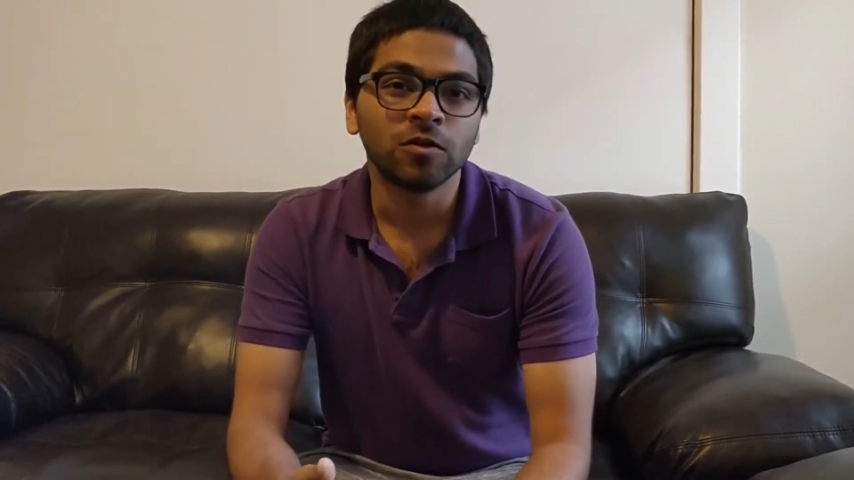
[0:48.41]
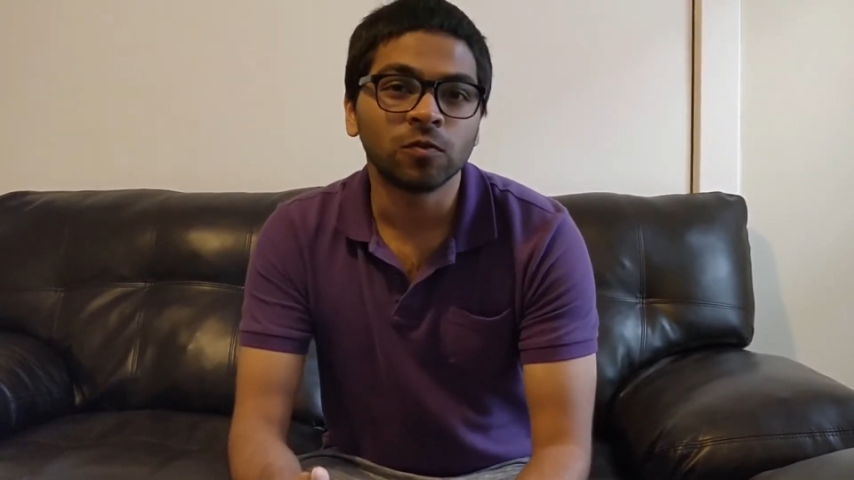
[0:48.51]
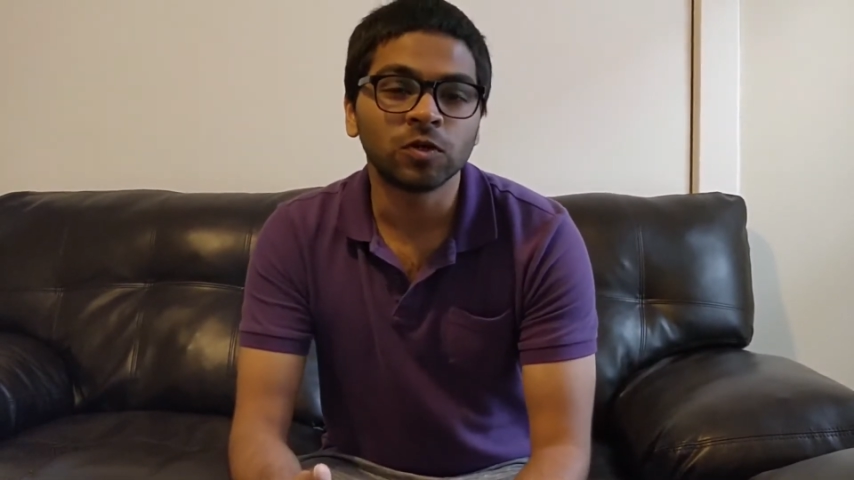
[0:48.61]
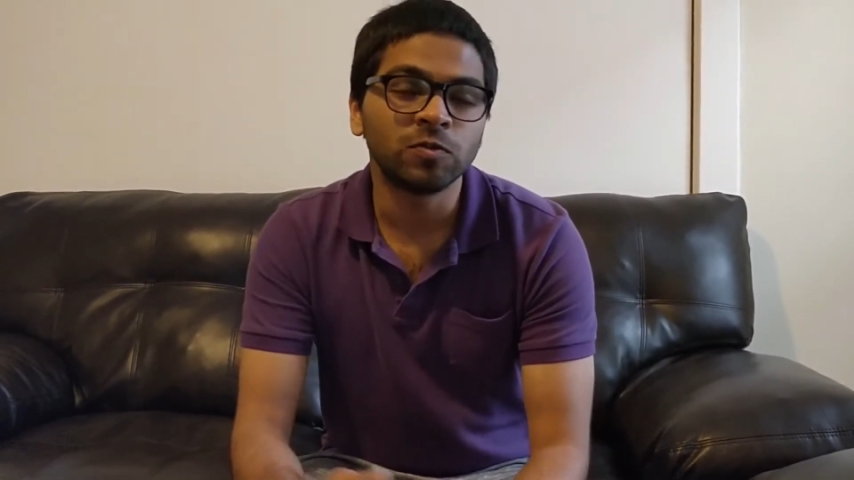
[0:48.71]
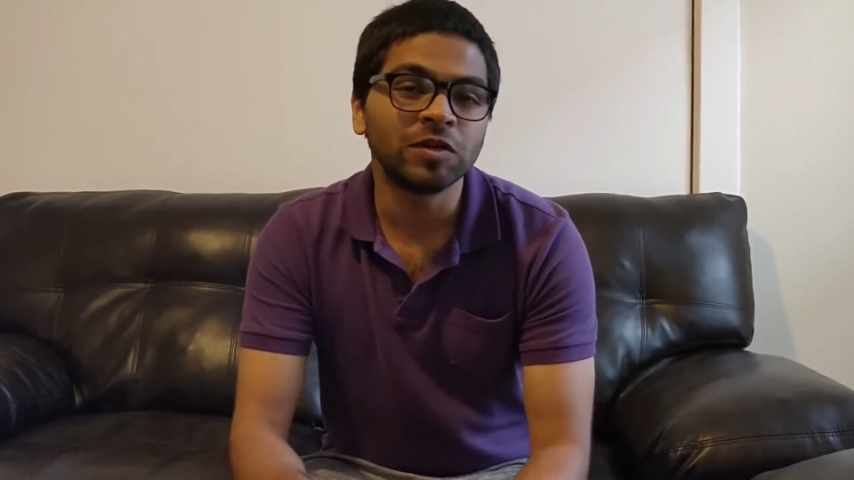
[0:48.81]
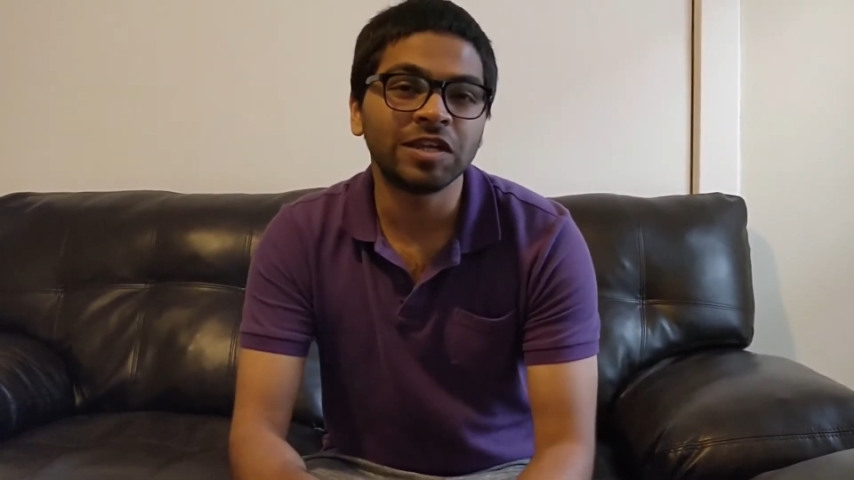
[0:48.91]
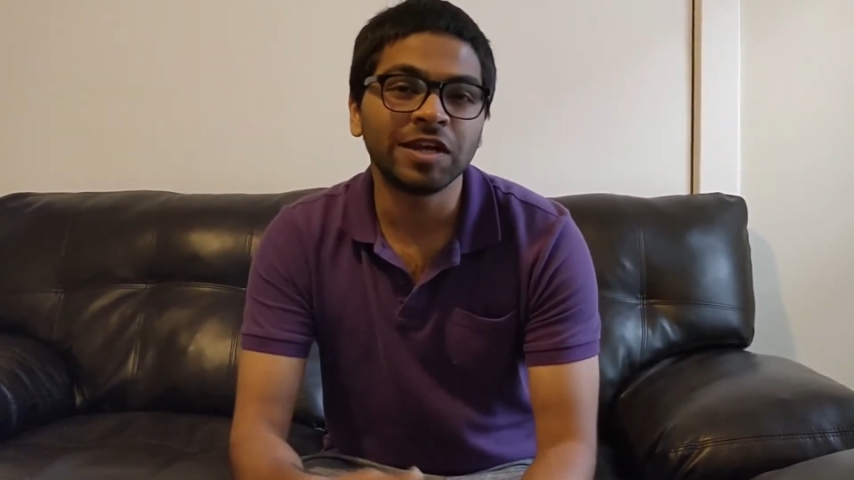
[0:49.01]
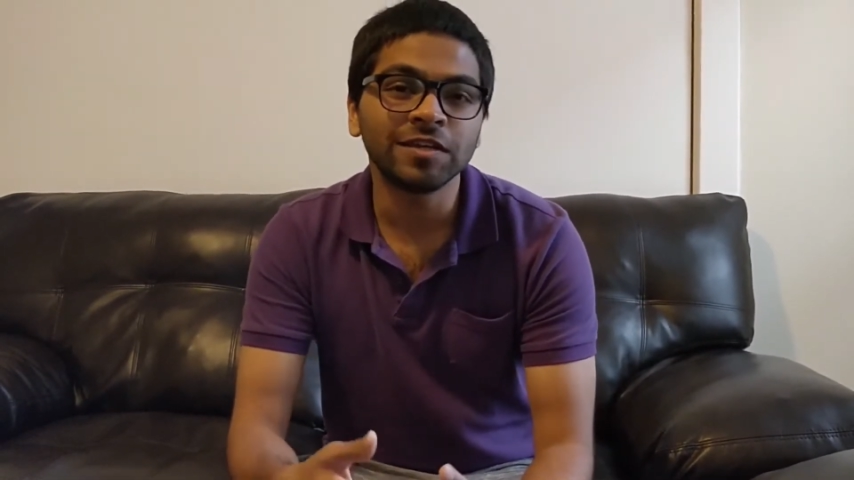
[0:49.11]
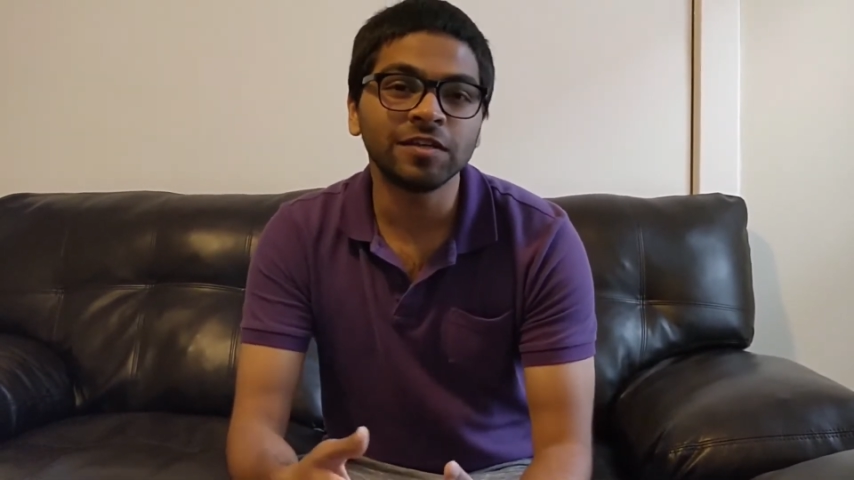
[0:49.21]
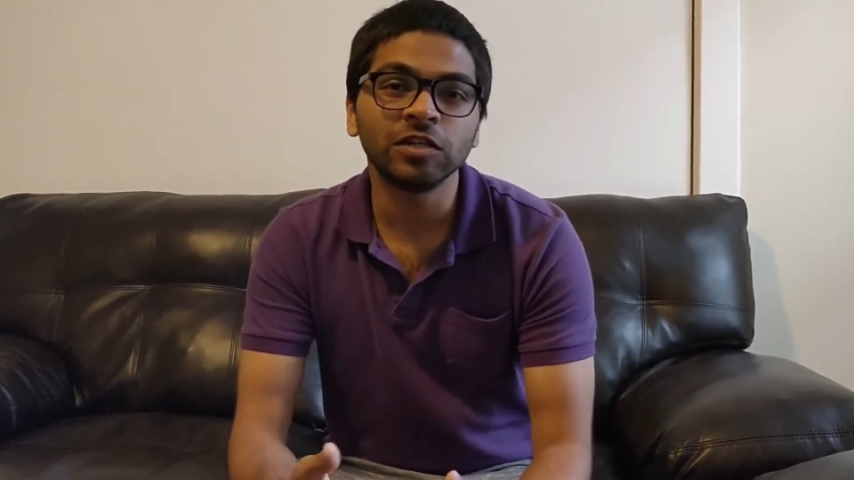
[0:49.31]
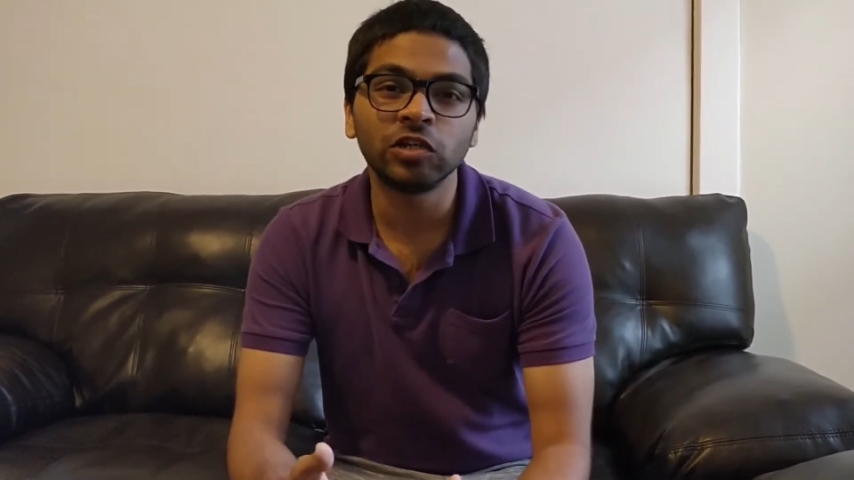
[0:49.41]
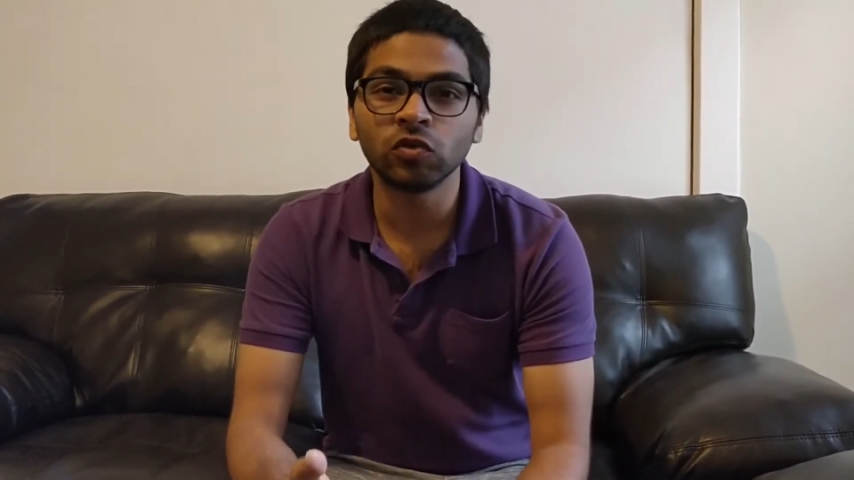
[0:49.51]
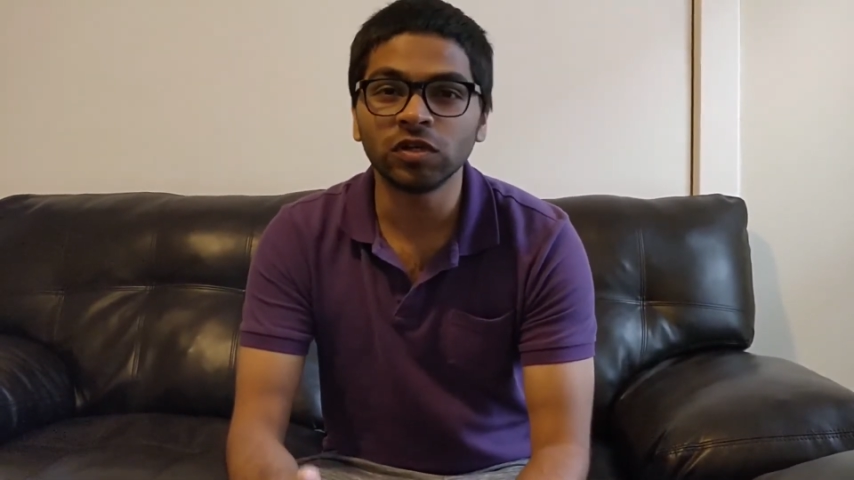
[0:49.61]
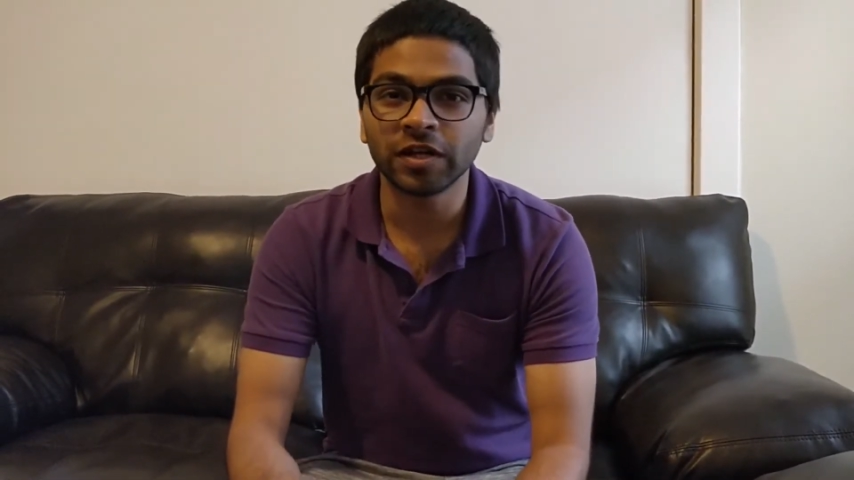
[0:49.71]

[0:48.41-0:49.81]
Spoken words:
was we created a neural